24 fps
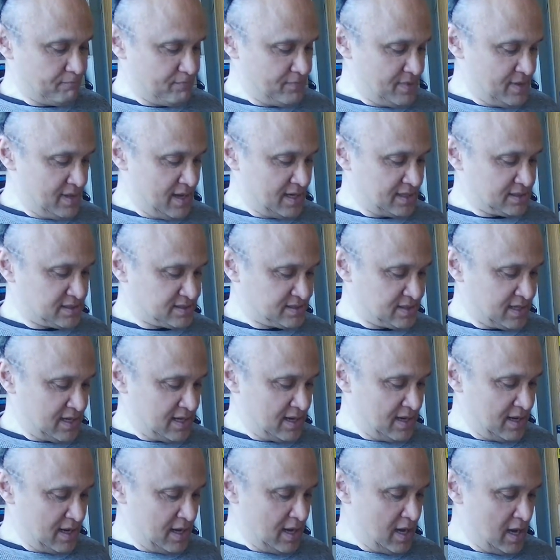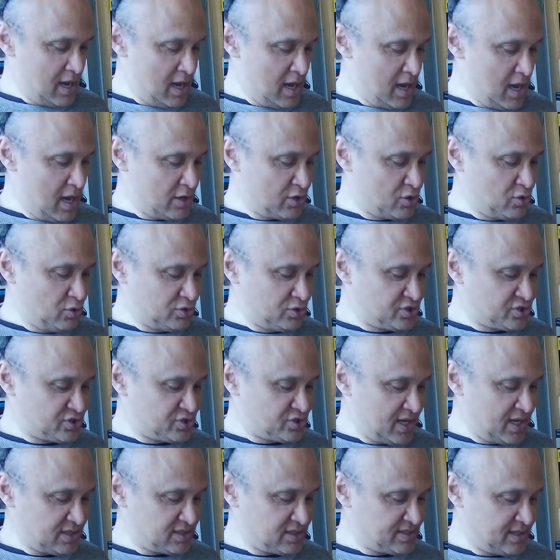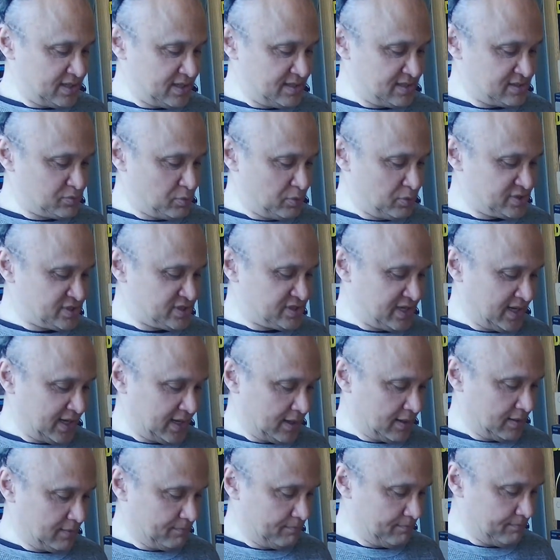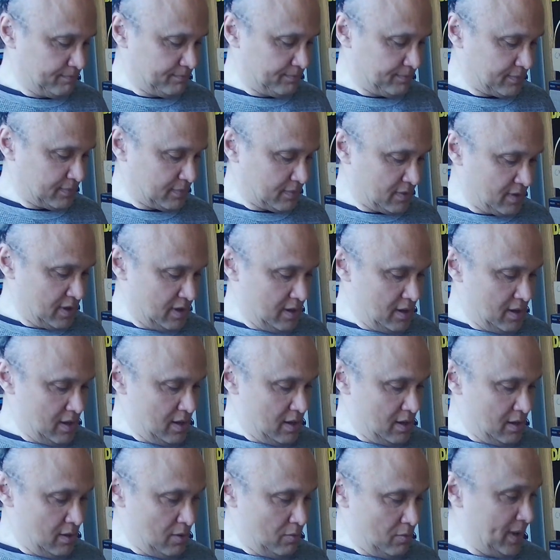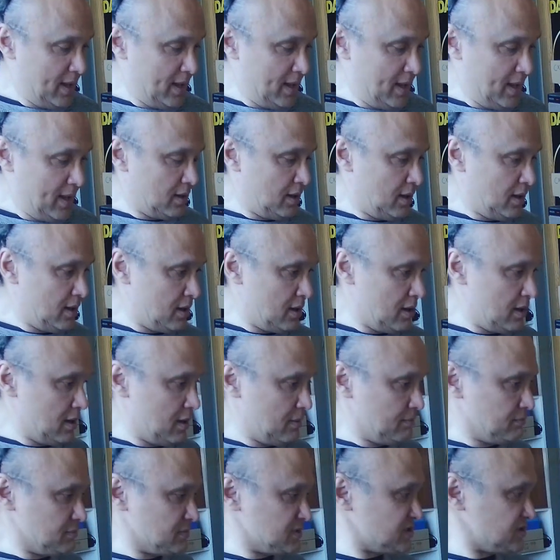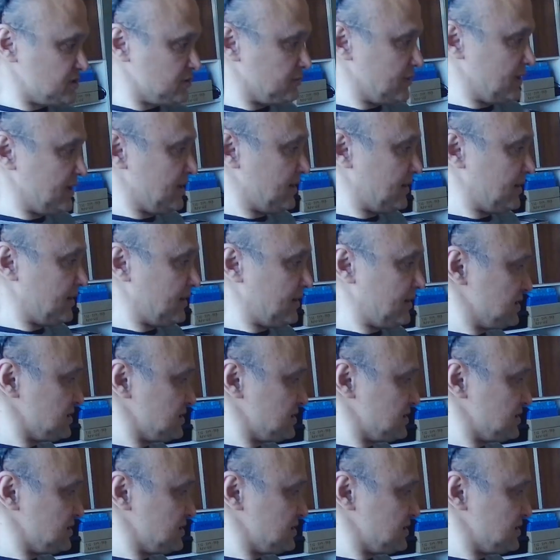there's a good chance that this will sing. Well, is there anything else